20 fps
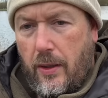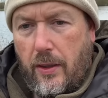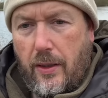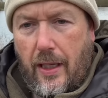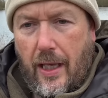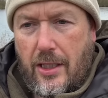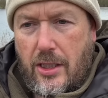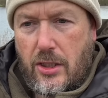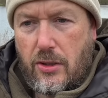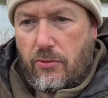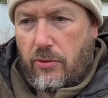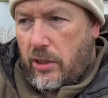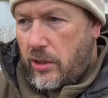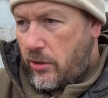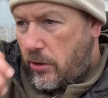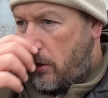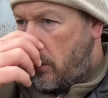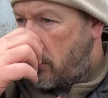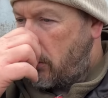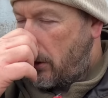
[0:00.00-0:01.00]
Cancer
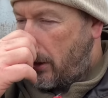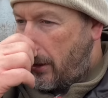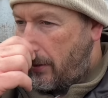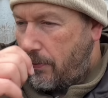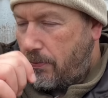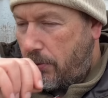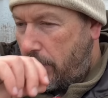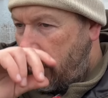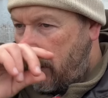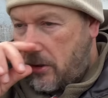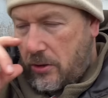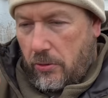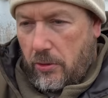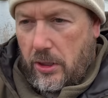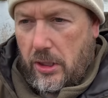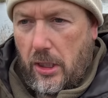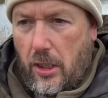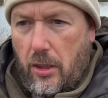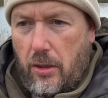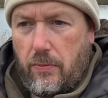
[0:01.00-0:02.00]
research, and I'm pretty sure it's
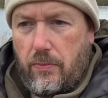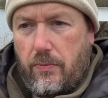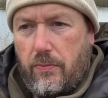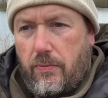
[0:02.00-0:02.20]
Heart